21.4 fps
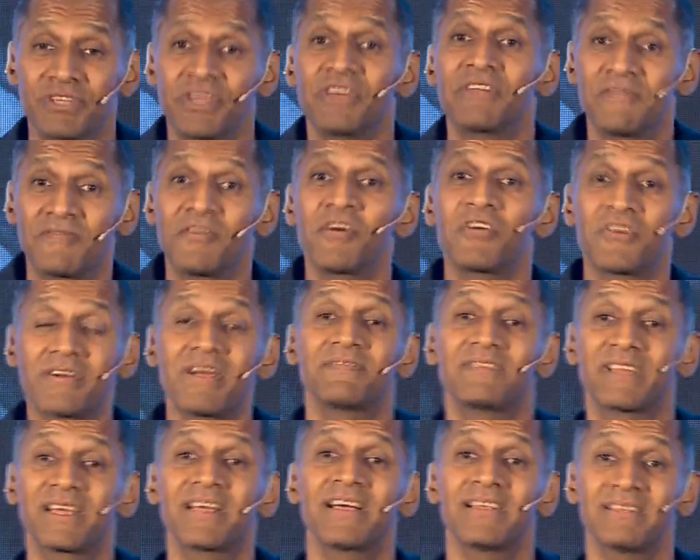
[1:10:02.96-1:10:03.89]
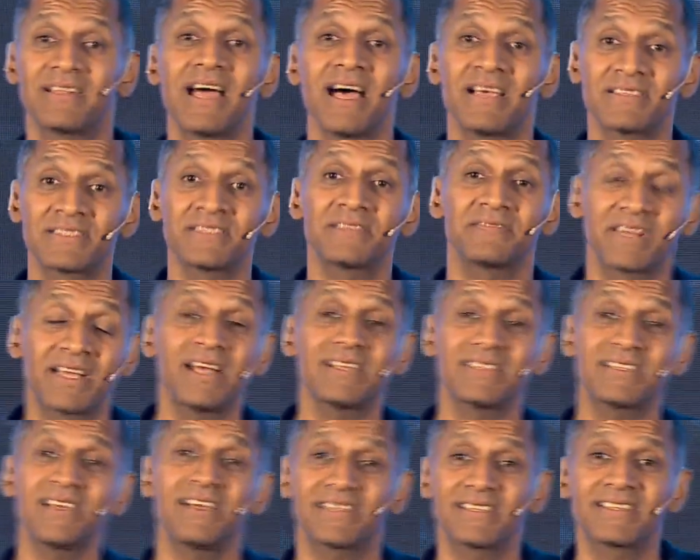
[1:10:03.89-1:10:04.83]
who was going to photograph the last of the
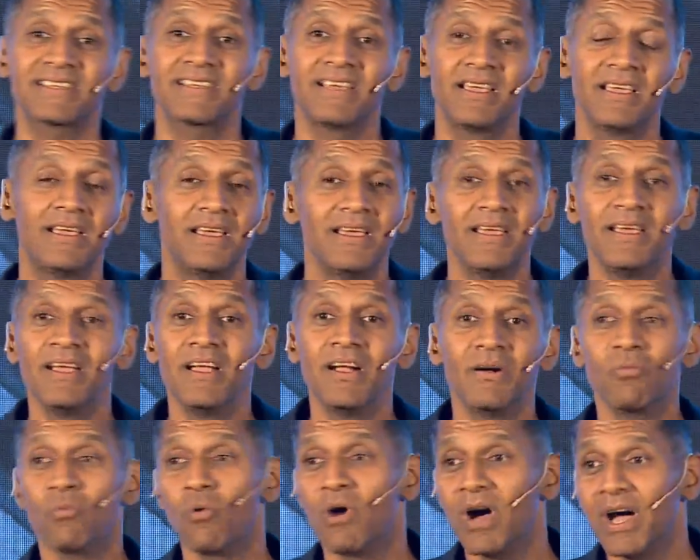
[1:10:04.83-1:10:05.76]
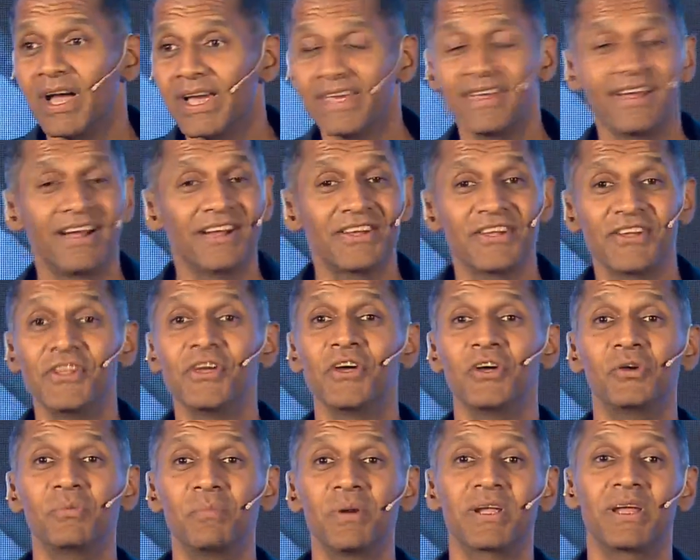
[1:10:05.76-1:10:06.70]
Kazakhs. Why? I don't
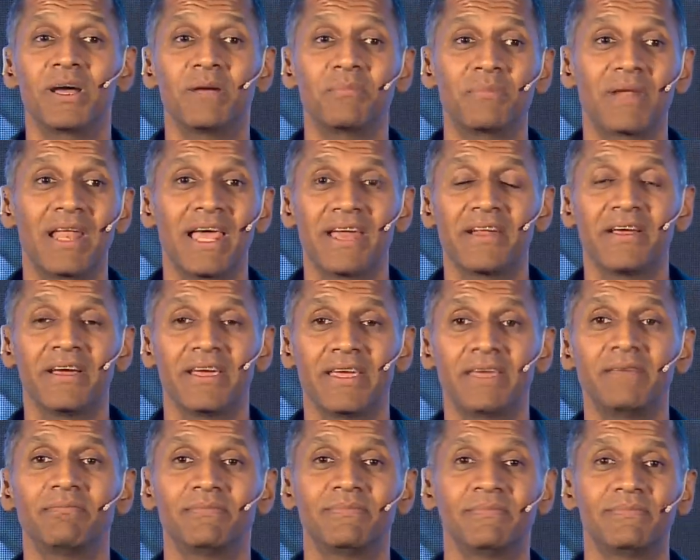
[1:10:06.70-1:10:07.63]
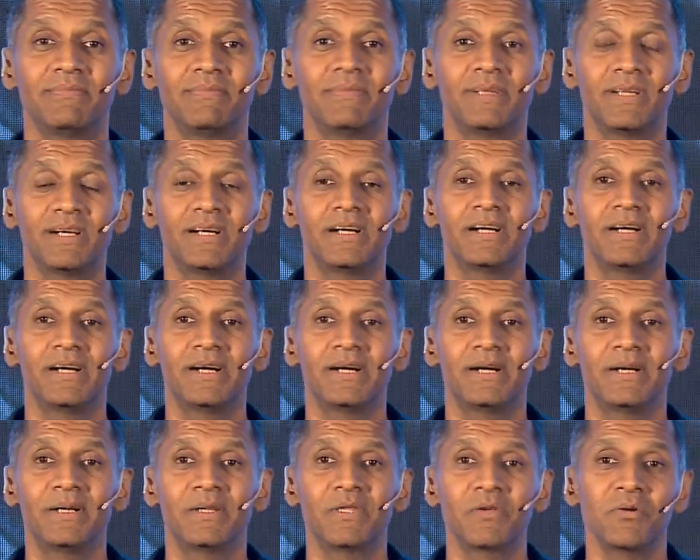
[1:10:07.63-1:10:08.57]
know. But I'm glad
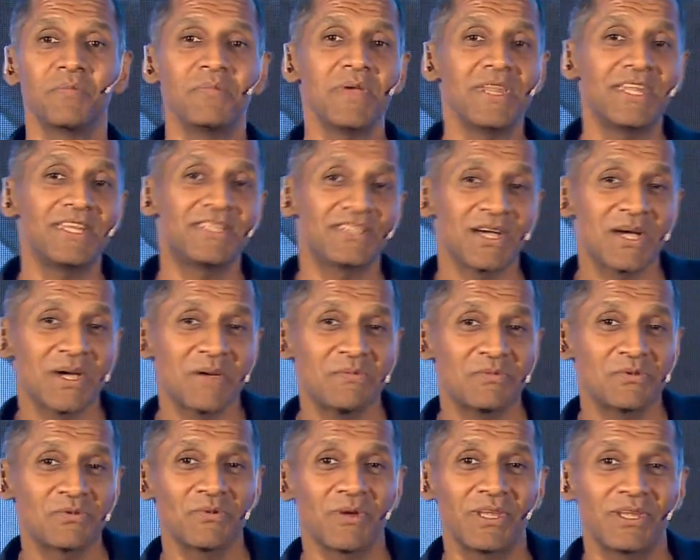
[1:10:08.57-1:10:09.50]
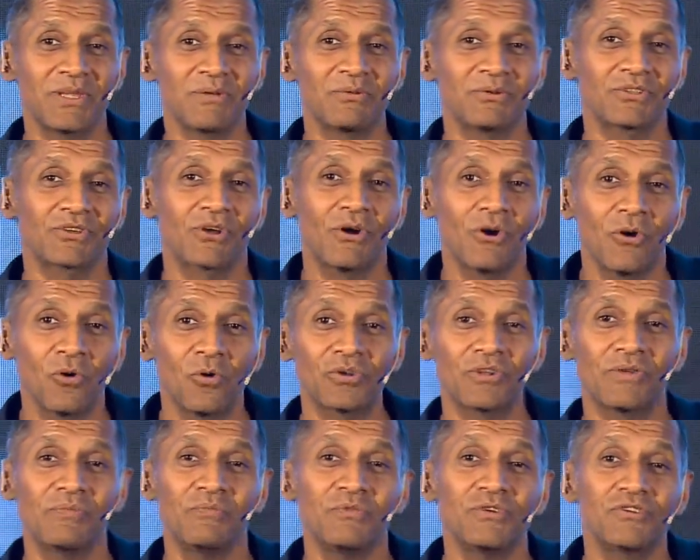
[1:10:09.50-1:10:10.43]
there were many times when it was
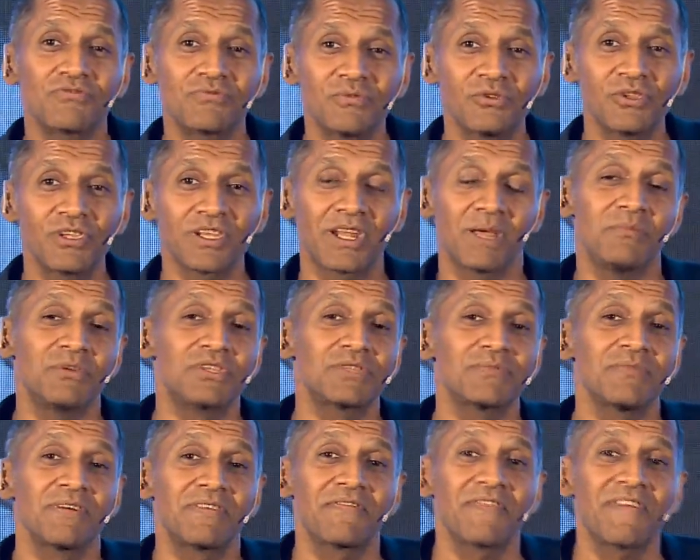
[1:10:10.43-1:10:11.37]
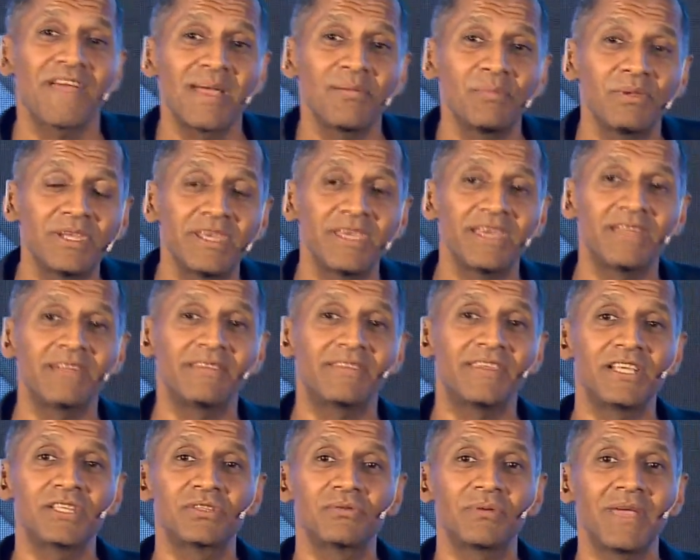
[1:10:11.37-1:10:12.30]
cold and miserable and I missed my family
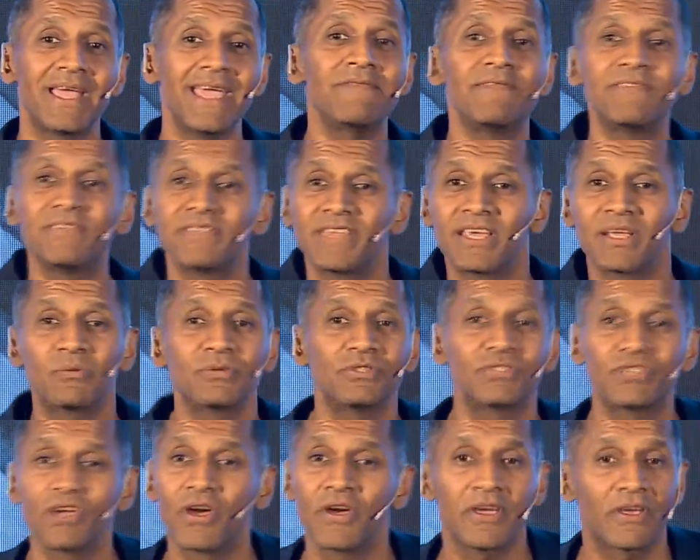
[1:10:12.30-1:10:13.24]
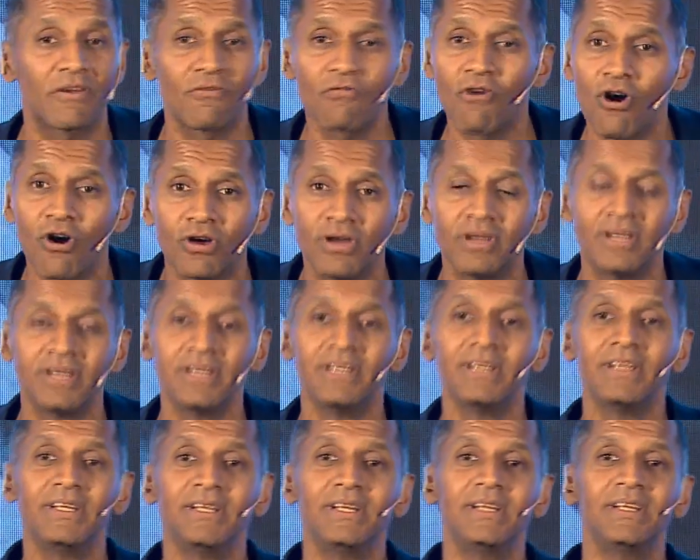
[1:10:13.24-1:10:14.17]
and things, everything was going wrong.
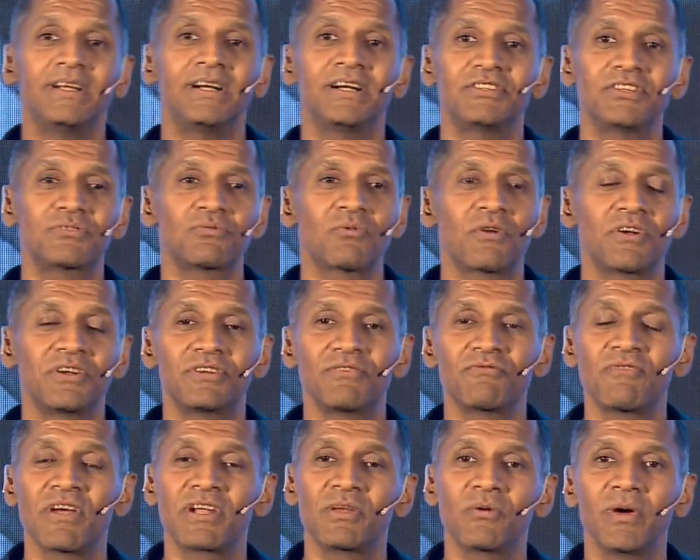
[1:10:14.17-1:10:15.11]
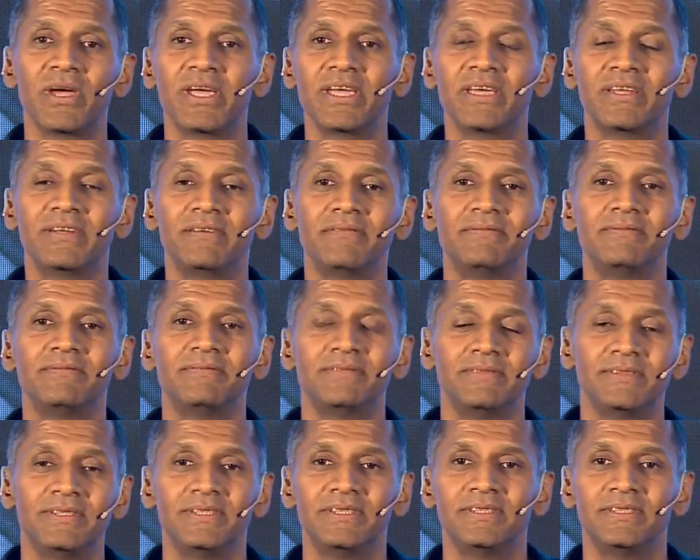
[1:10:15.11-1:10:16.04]
I just wanted to run away and